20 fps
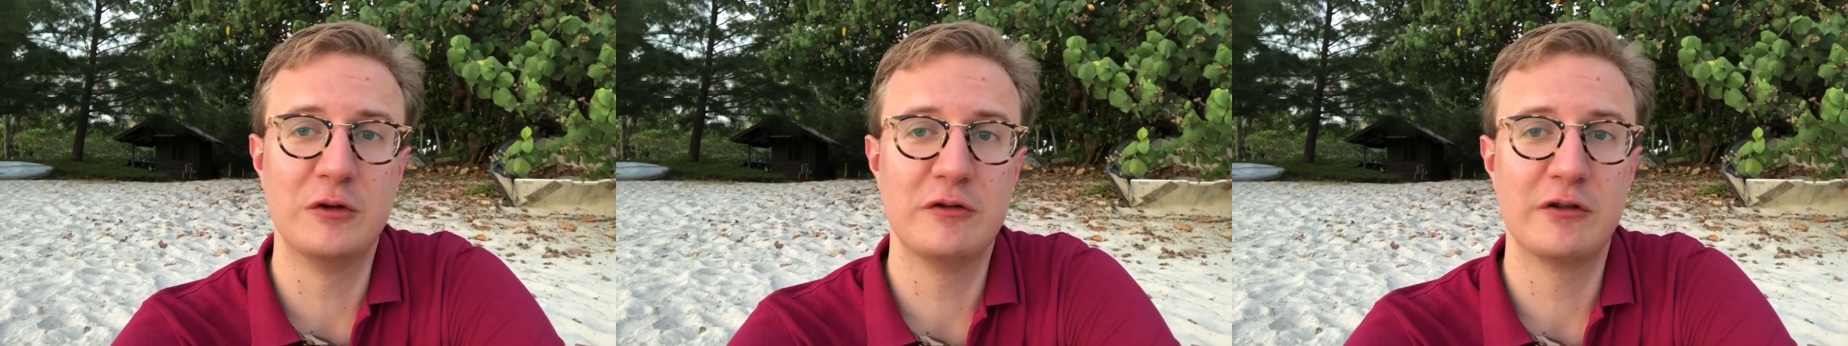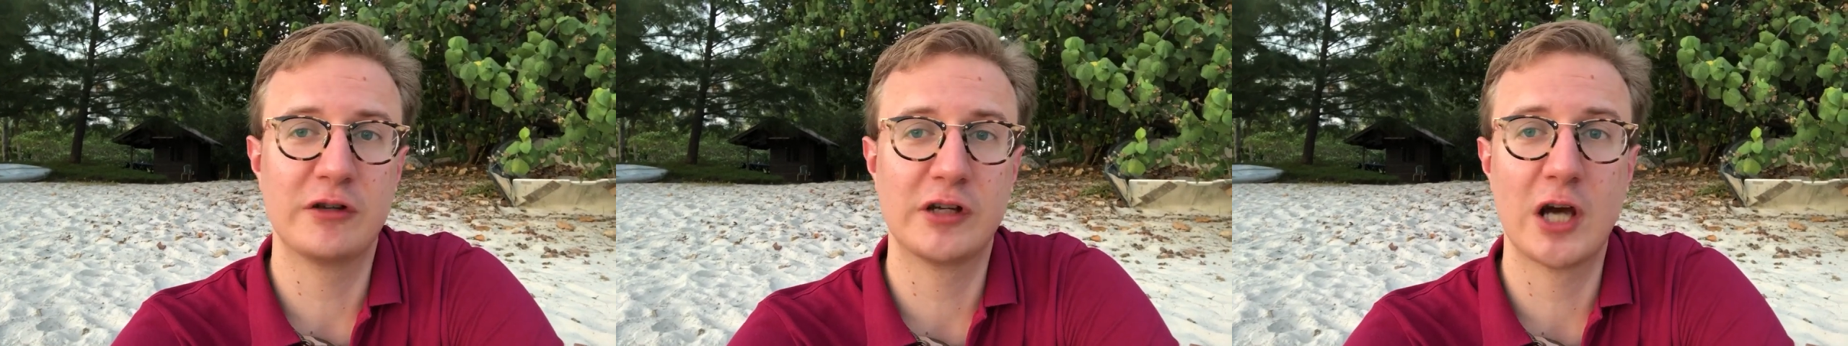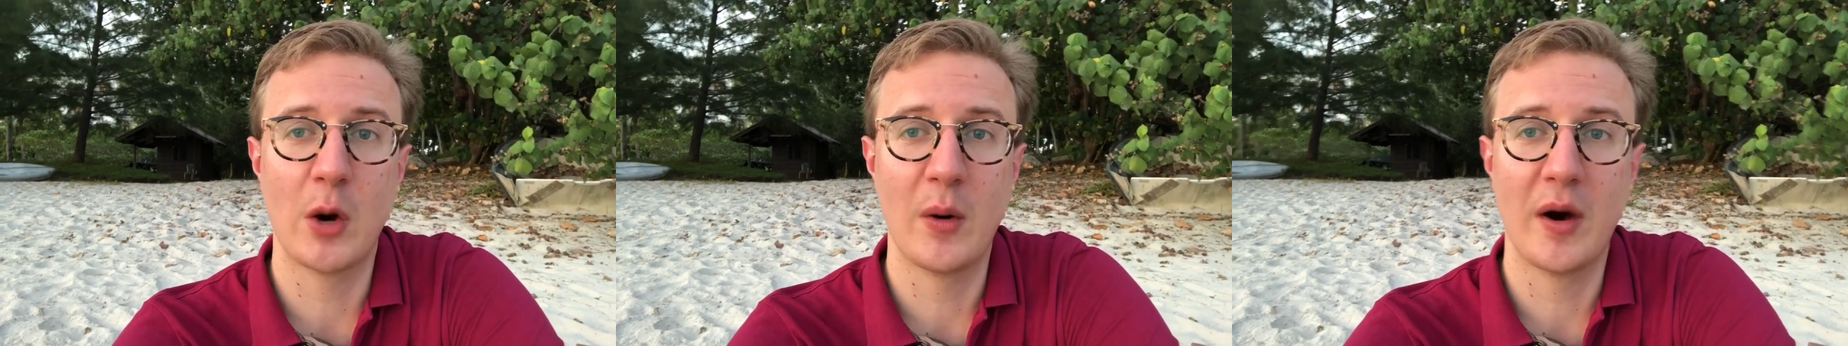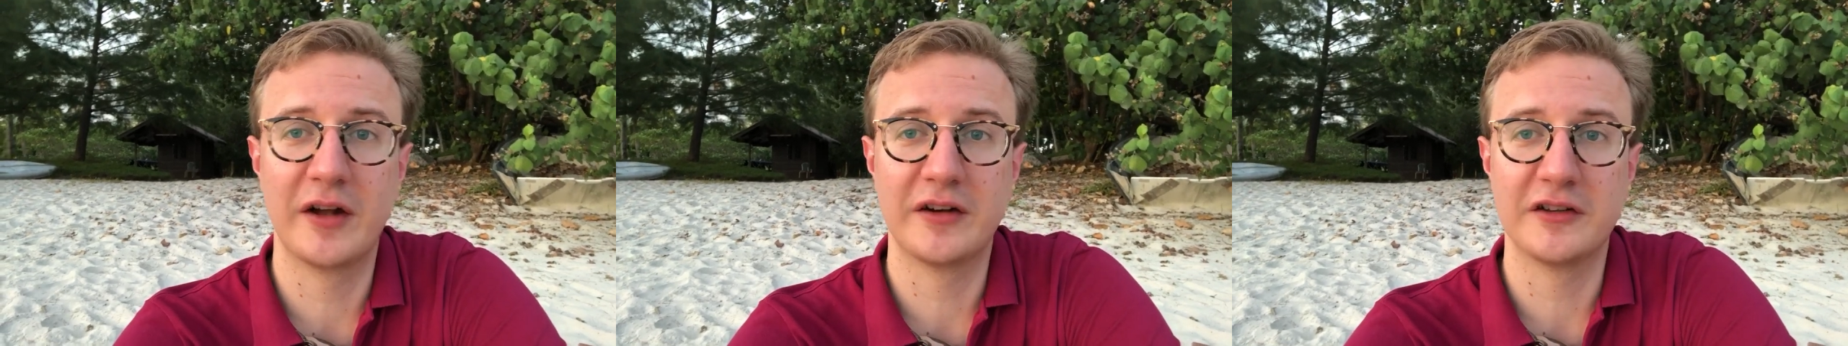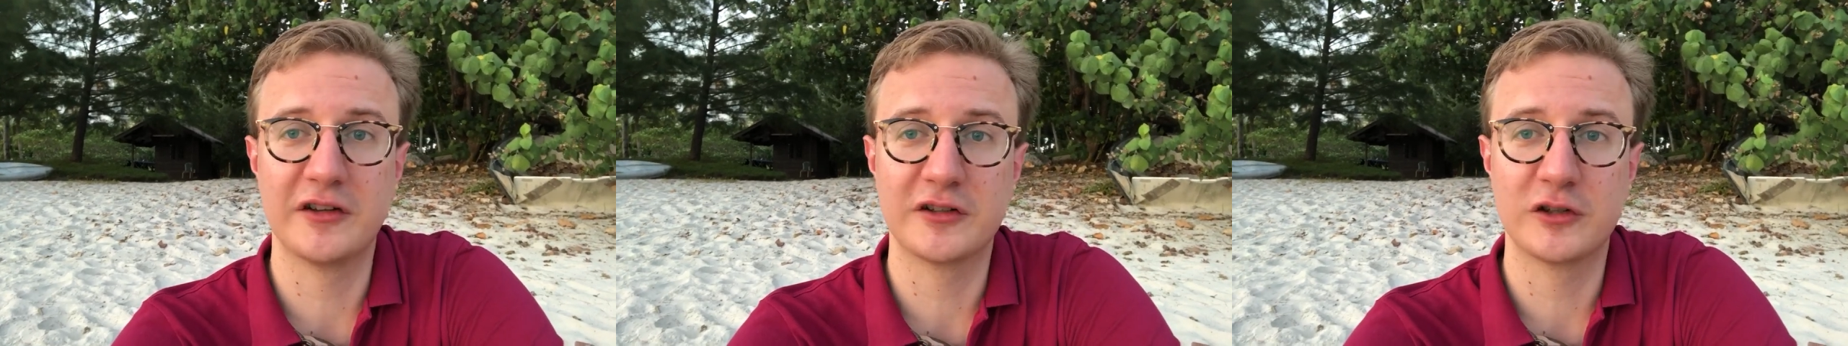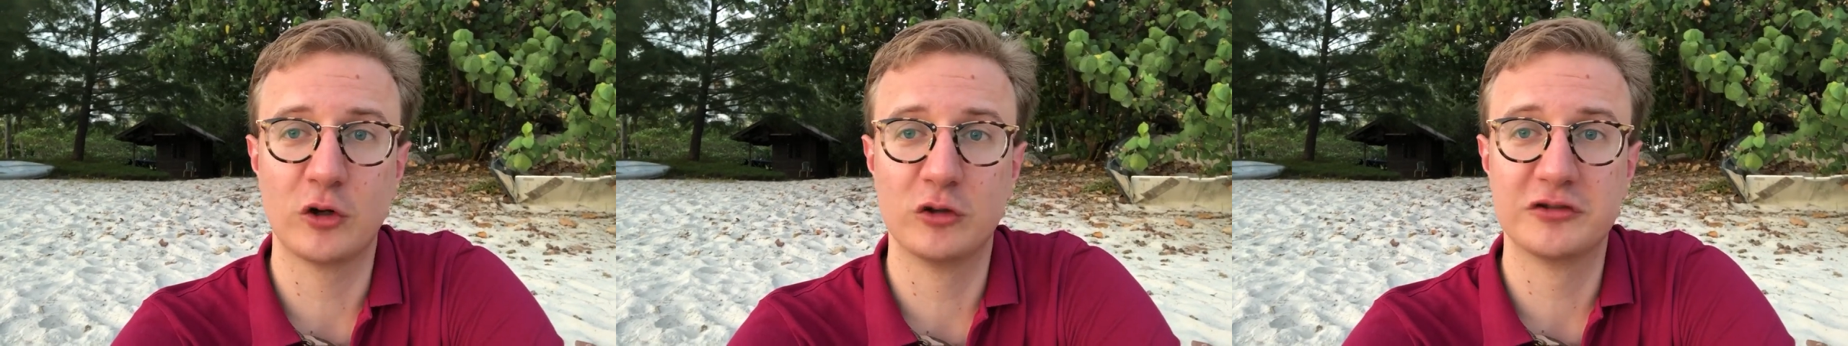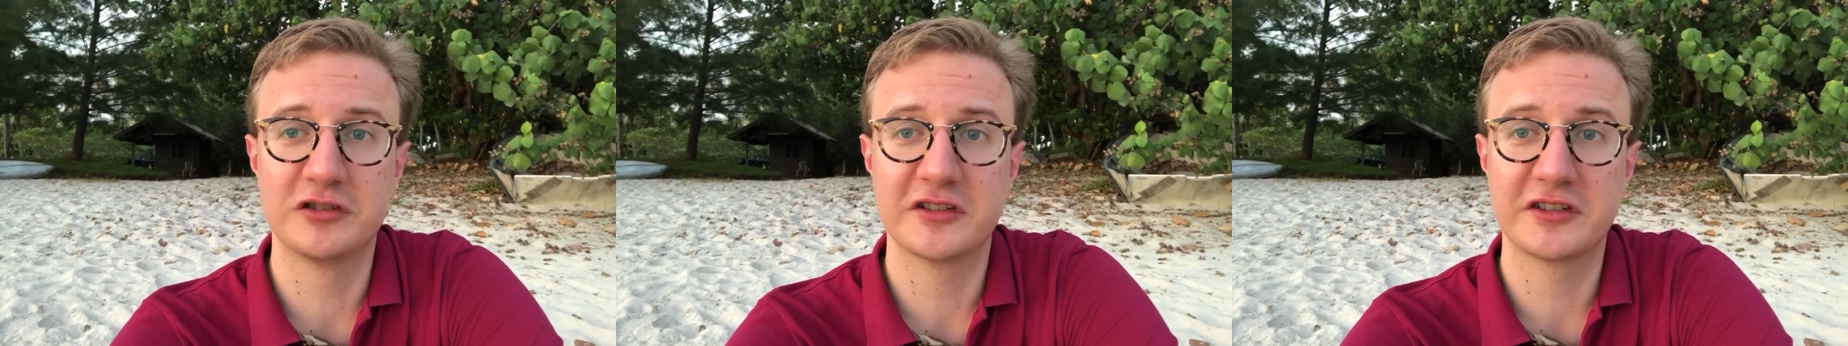You go onto the
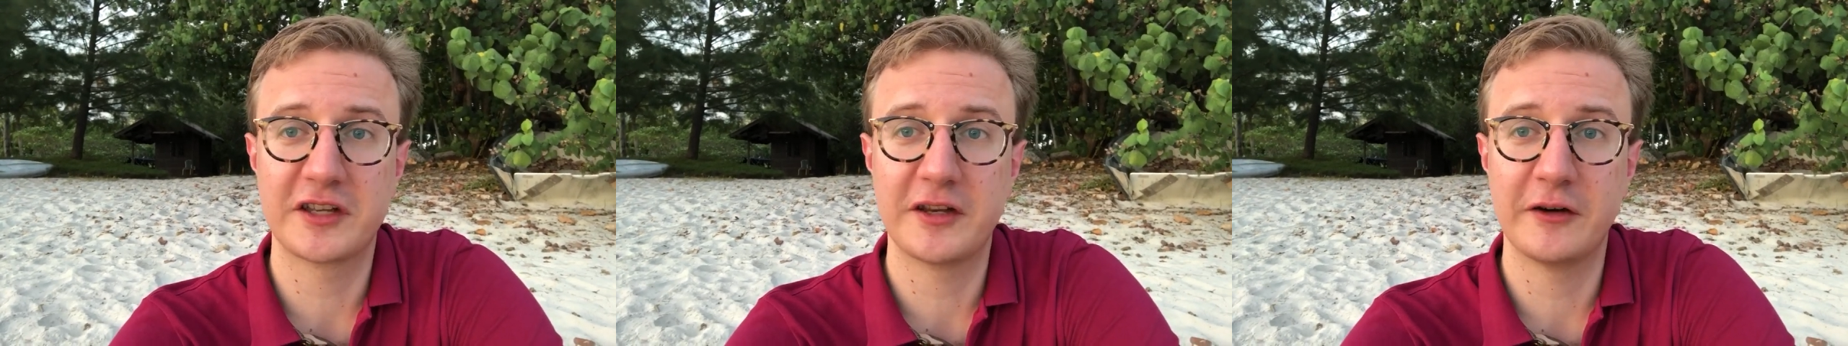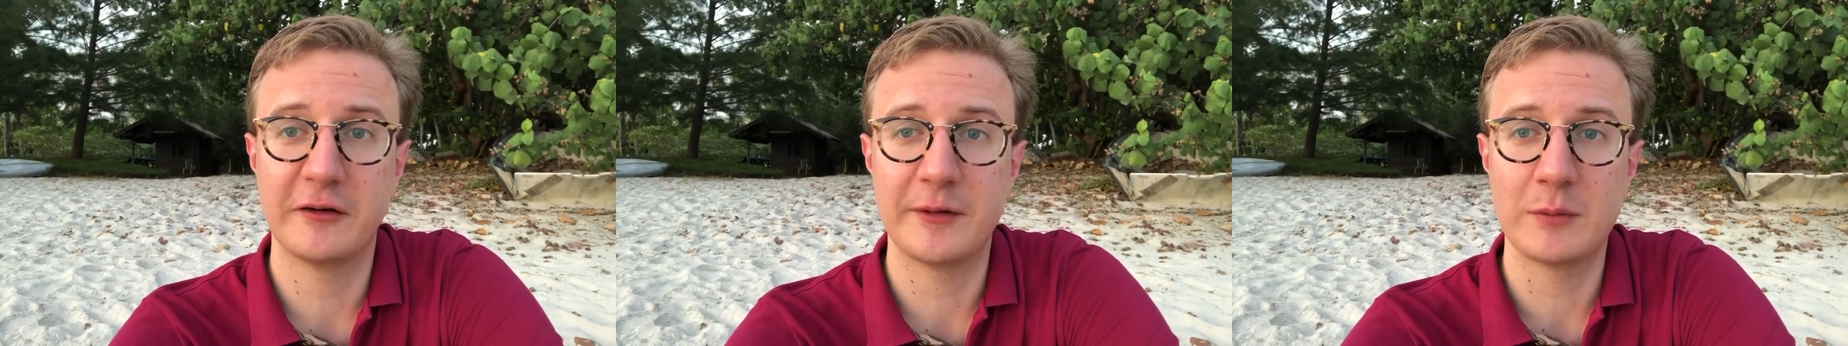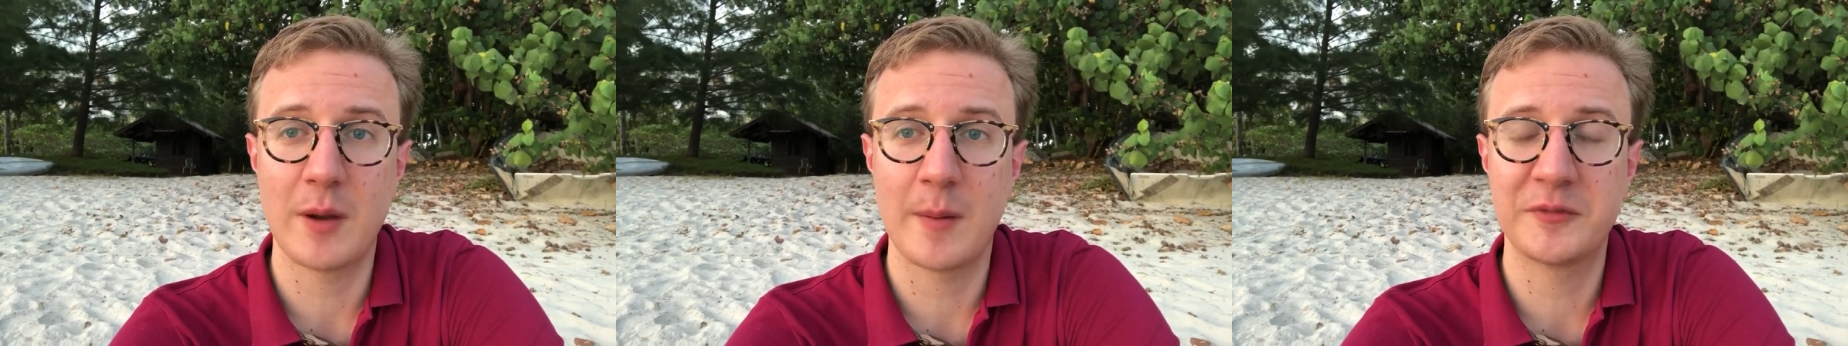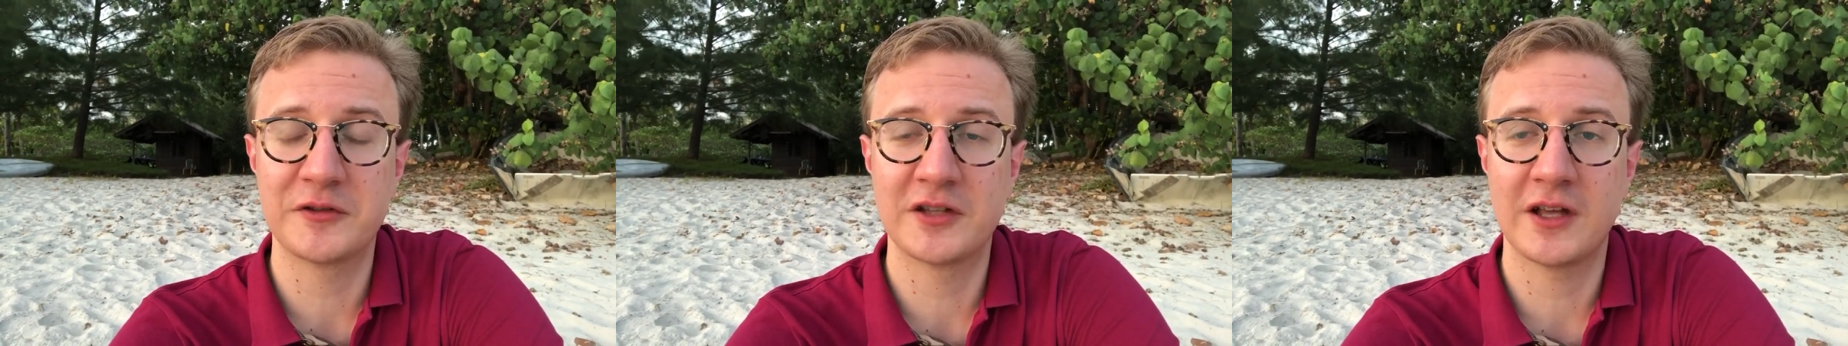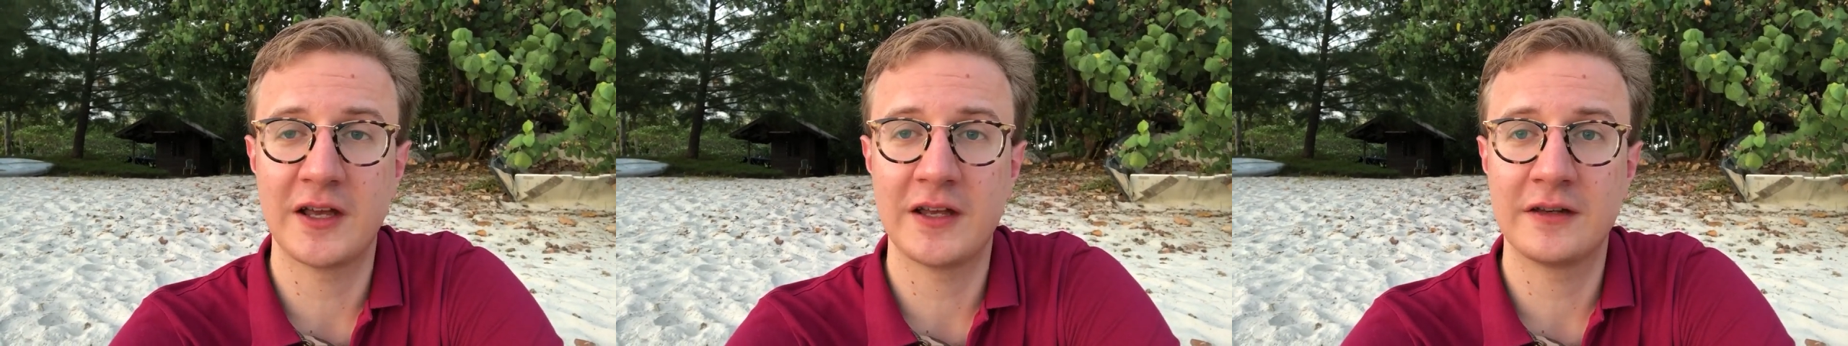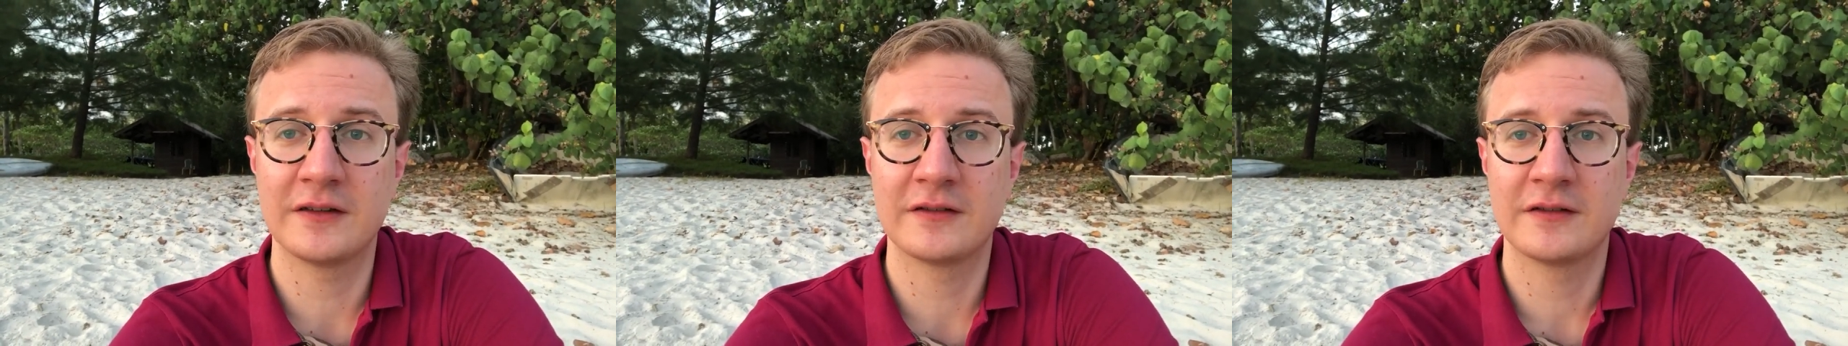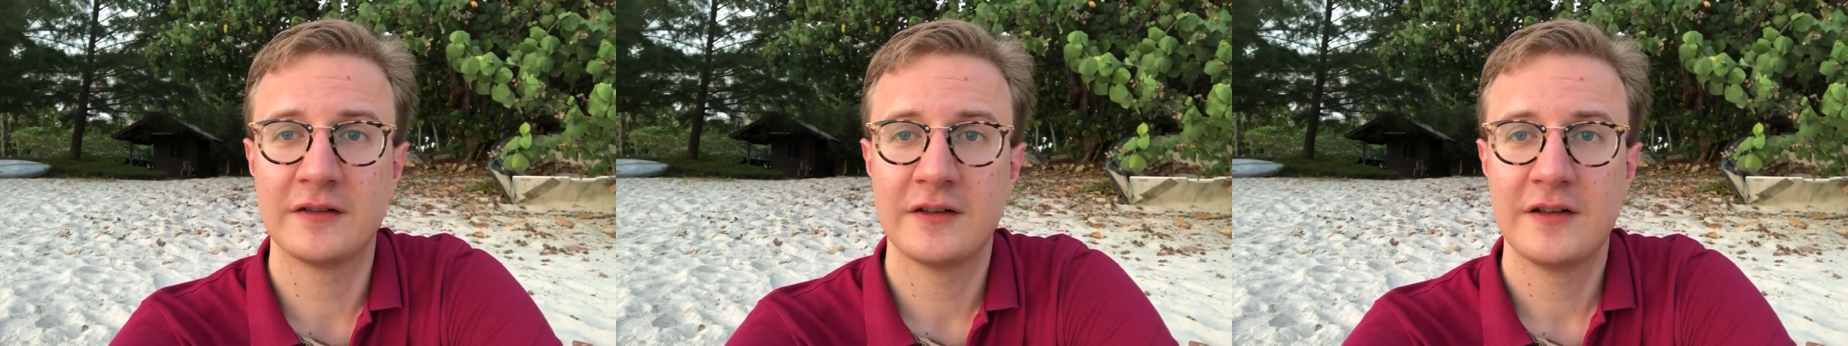Social Security website,